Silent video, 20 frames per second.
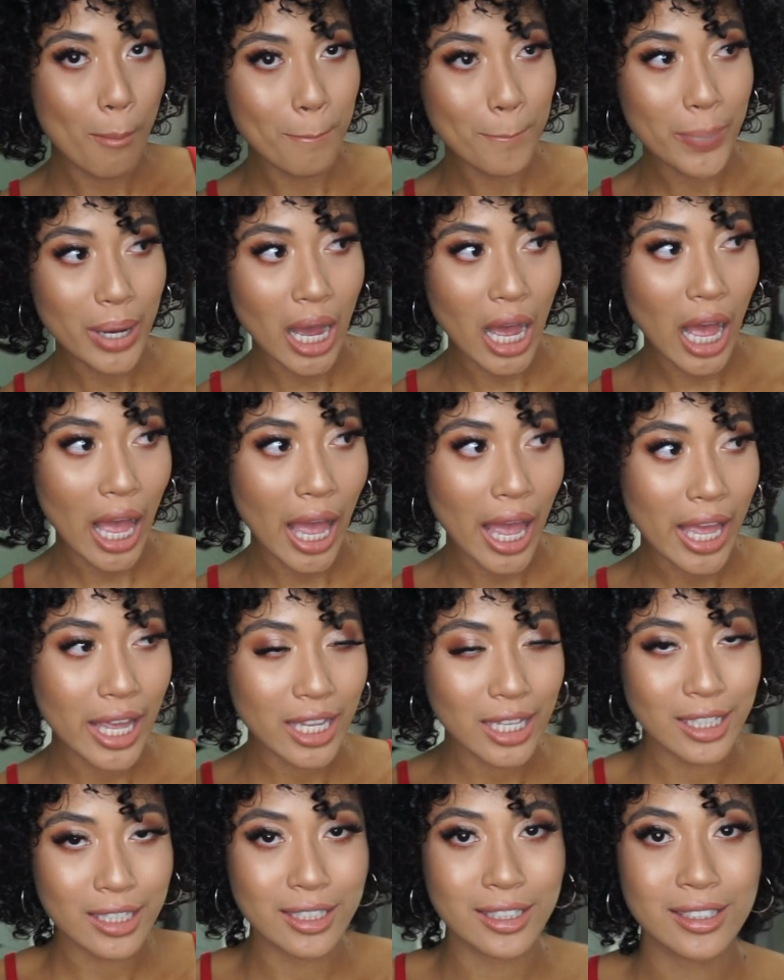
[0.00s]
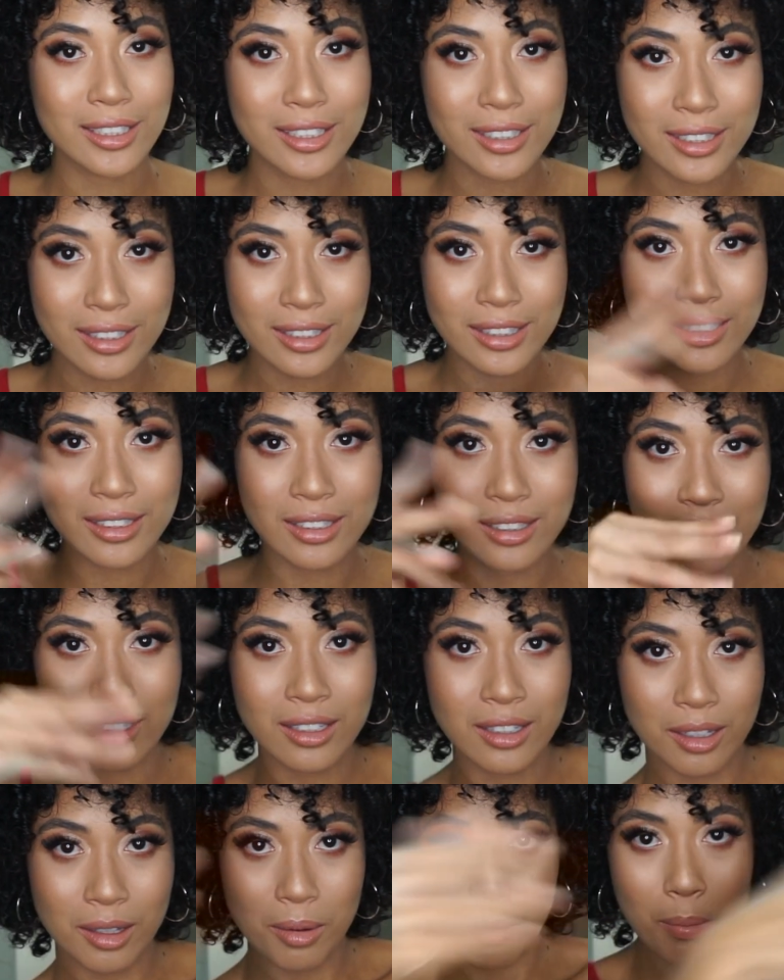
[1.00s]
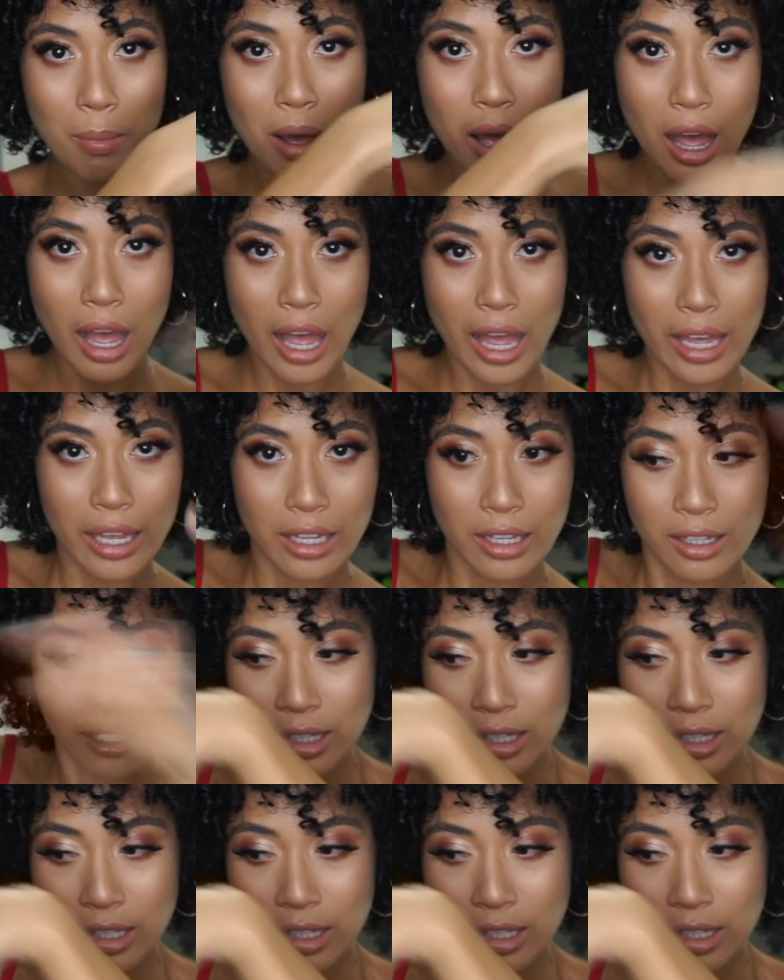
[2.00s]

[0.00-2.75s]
Bye. Bye.